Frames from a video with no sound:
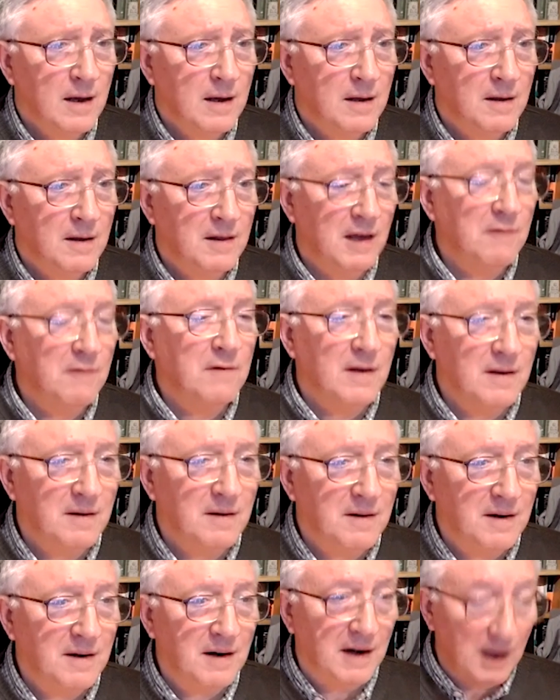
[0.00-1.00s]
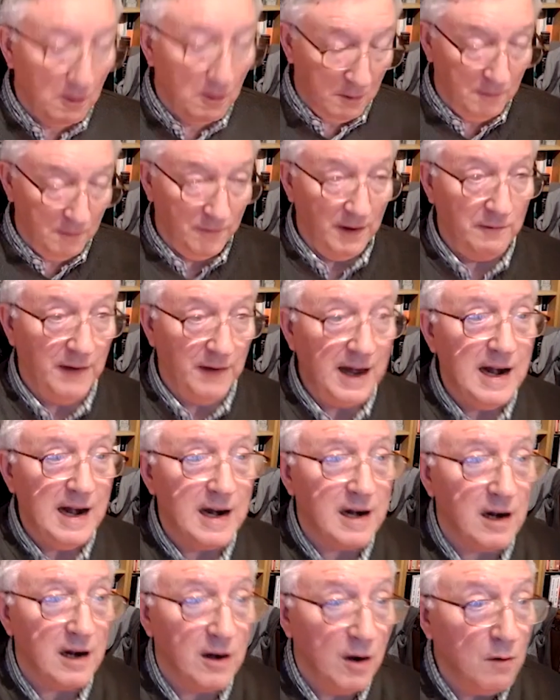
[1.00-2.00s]
they uh, uh now very
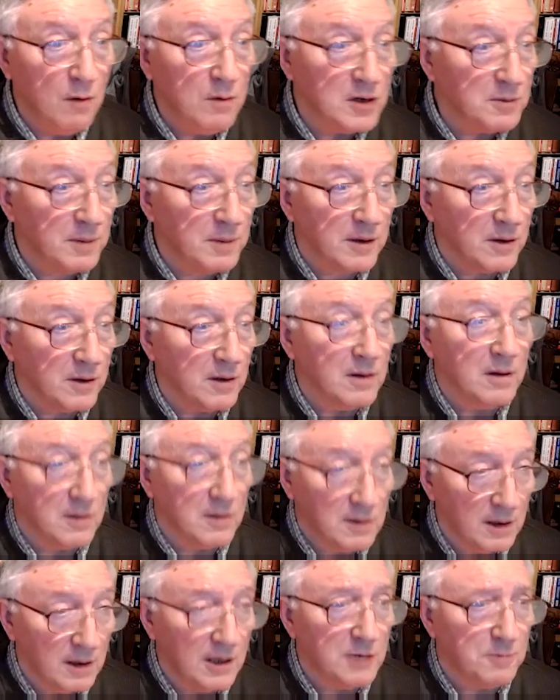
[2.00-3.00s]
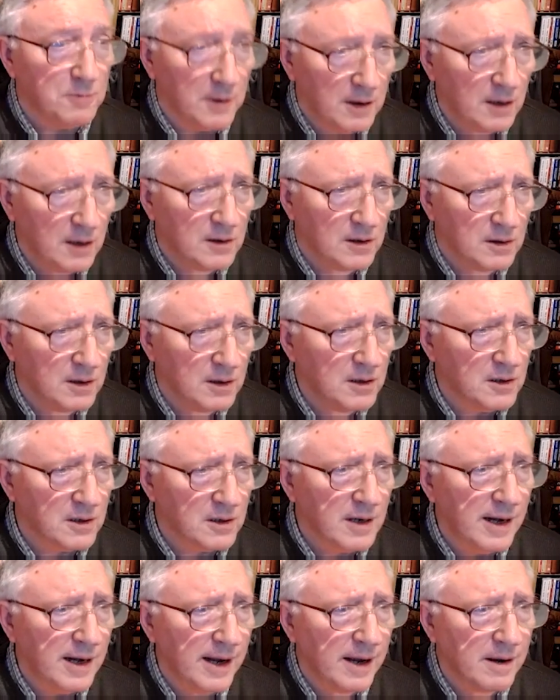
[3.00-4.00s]
little known about the, the series, but this is this is
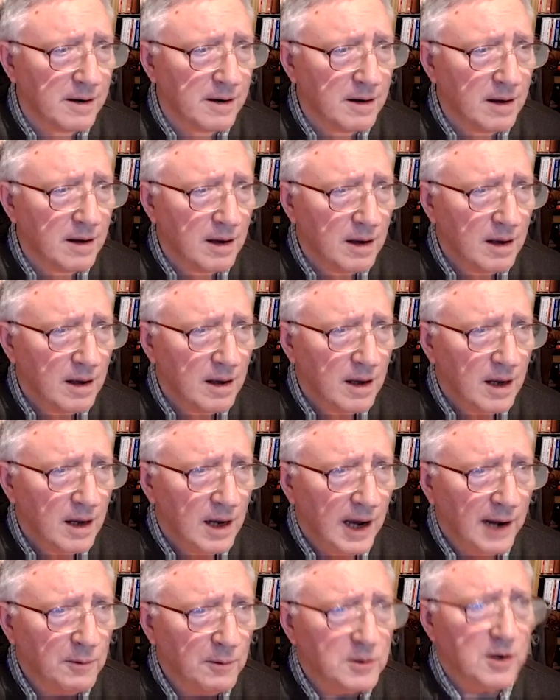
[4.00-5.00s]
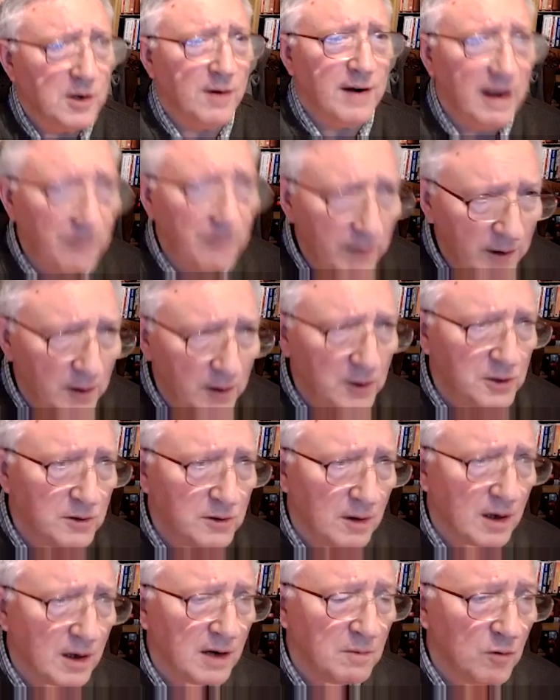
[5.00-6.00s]
clear. It was a
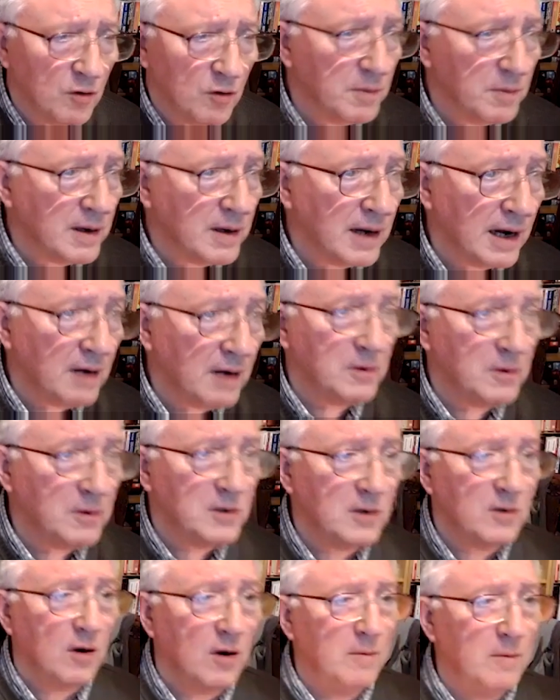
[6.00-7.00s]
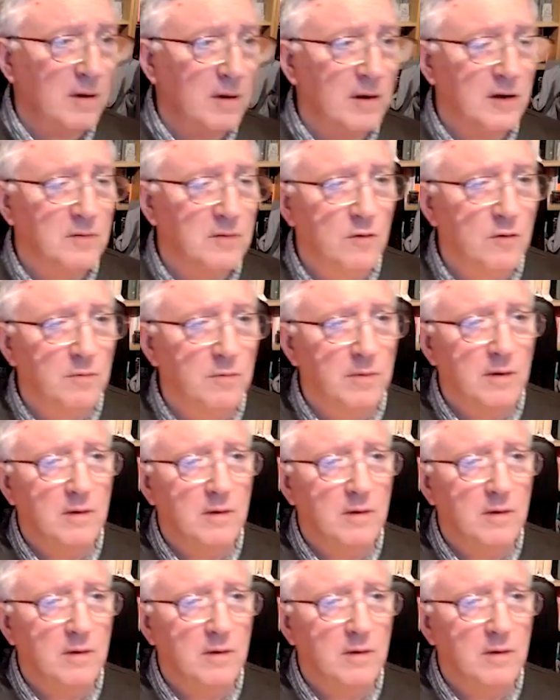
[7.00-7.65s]
revolutionary movement, and it was a communist movement.